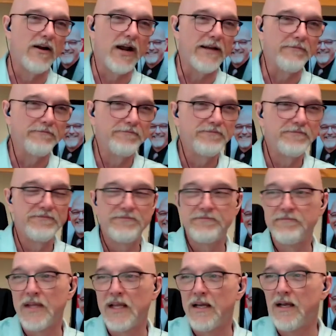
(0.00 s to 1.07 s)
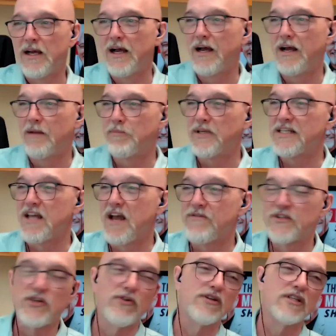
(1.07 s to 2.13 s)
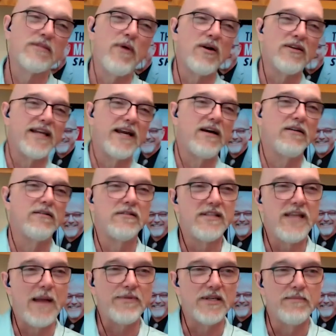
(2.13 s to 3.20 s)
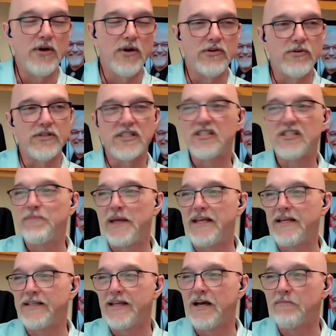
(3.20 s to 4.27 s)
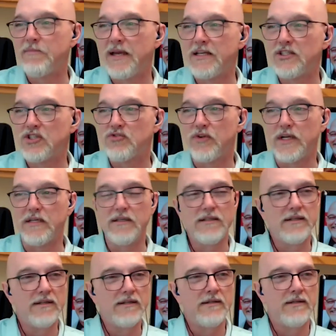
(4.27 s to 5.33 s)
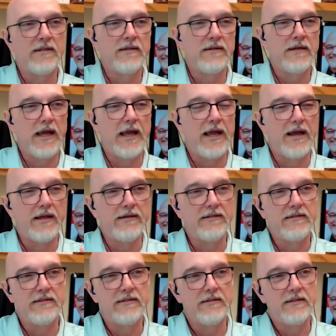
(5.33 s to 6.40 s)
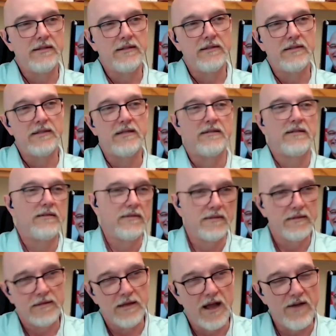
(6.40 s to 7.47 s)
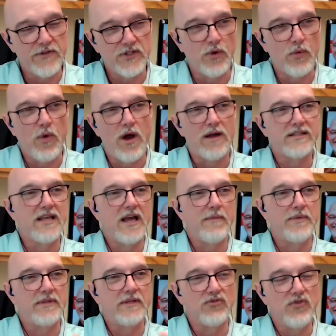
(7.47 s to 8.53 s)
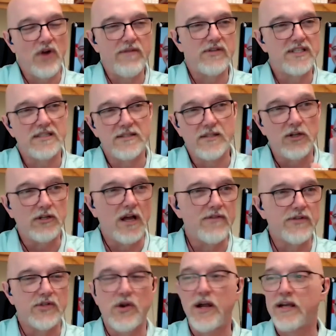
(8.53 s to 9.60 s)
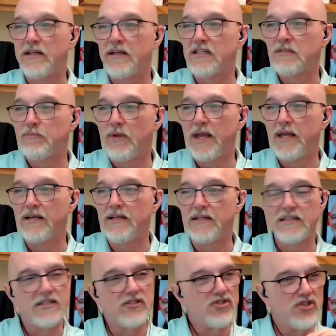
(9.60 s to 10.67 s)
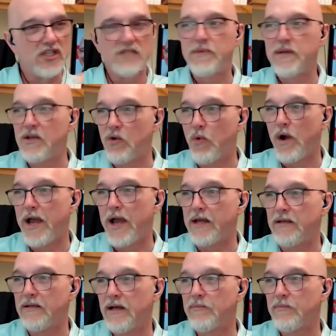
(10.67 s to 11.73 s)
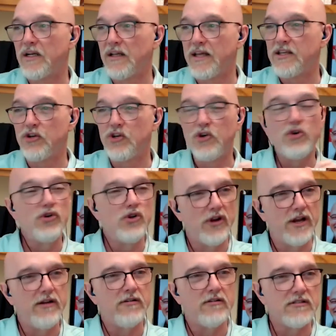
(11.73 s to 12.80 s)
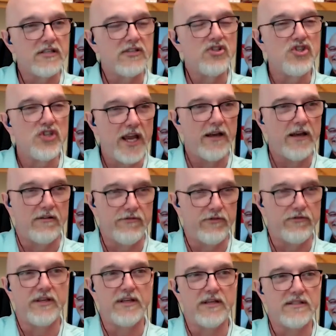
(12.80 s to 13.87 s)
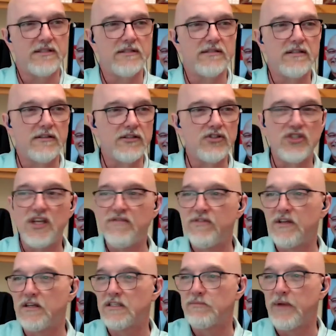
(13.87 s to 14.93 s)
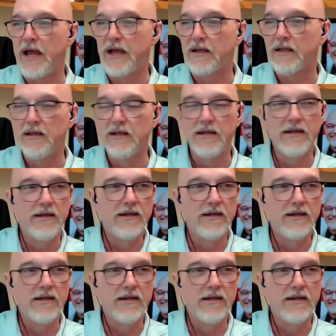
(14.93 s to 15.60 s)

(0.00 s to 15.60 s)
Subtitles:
All right. A police officer in a small town stops a motorist speeding down Main Street. And officer walks up and the driver says, look, officer, I can explain. And he says, just be quiet. I'm going to let you cool your heels in jail for this until the chief gets back.